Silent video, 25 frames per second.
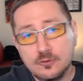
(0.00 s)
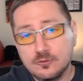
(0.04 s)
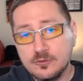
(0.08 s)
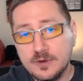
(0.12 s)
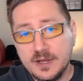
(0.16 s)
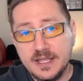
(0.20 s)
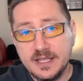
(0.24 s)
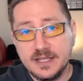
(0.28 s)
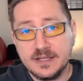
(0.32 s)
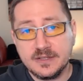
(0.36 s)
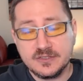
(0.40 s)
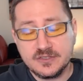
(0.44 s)

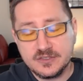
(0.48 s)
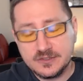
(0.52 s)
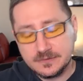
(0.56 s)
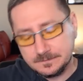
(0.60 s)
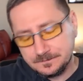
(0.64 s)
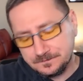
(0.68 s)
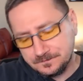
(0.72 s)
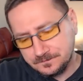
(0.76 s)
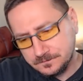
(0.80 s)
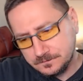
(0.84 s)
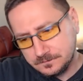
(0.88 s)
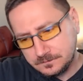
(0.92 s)
Rings,
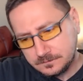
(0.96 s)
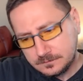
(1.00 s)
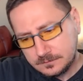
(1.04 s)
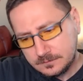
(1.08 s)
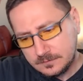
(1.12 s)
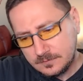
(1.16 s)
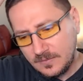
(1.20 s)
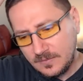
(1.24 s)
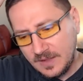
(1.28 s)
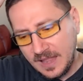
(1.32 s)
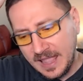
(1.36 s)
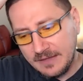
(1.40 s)

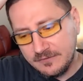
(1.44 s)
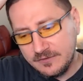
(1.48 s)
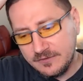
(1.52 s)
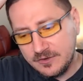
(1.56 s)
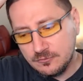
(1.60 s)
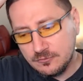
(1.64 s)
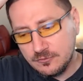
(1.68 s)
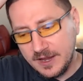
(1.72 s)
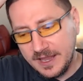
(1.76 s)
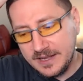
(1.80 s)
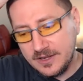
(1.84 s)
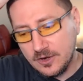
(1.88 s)

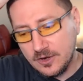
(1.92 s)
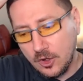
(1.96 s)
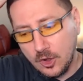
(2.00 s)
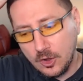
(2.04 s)
having read